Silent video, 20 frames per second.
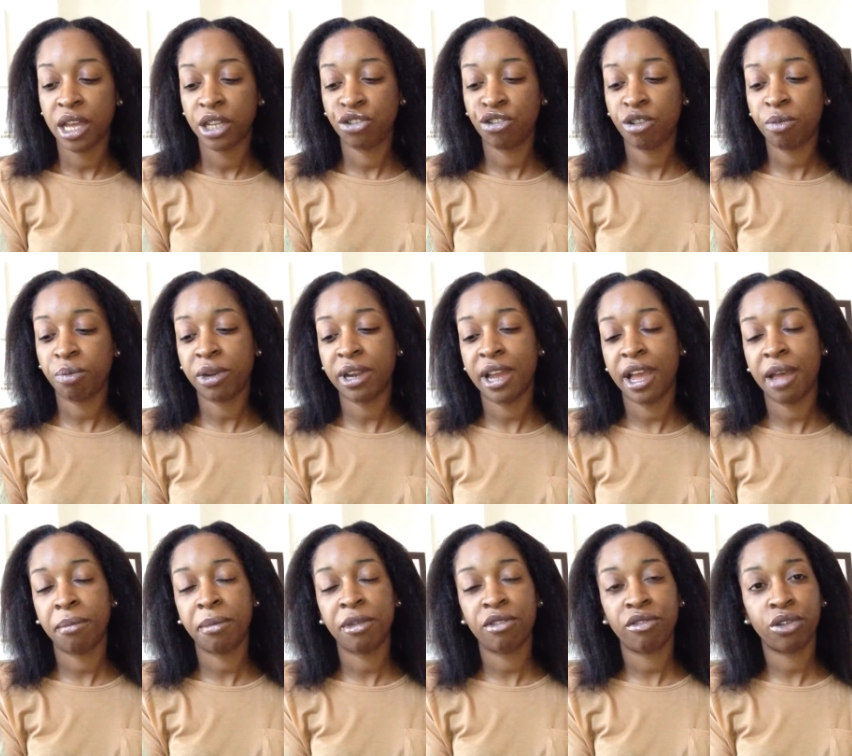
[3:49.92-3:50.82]
Triple
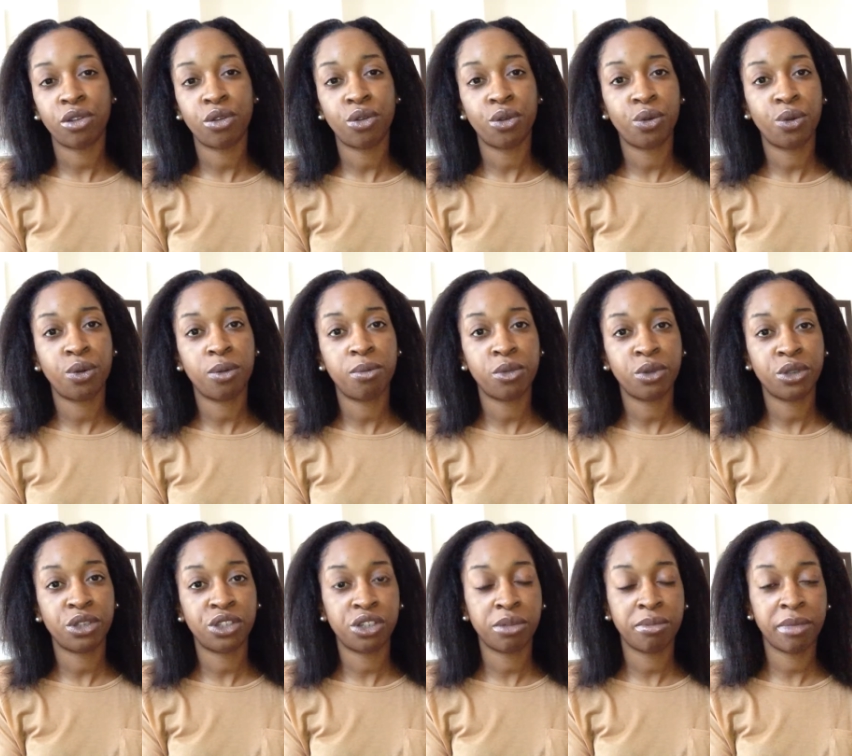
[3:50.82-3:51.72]
M Miracle
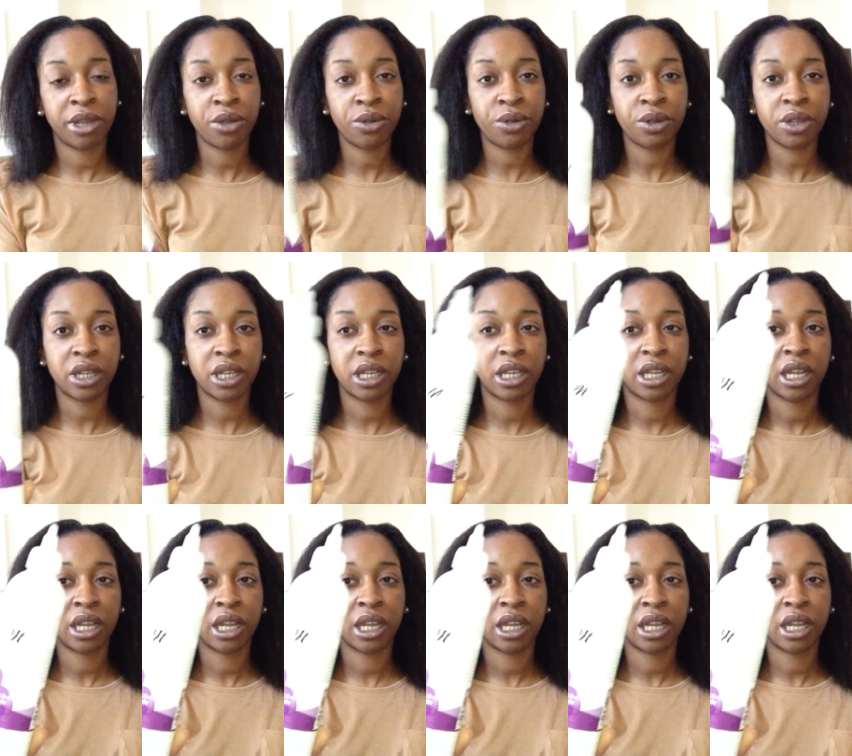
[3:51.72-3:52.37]
Moisture Milk,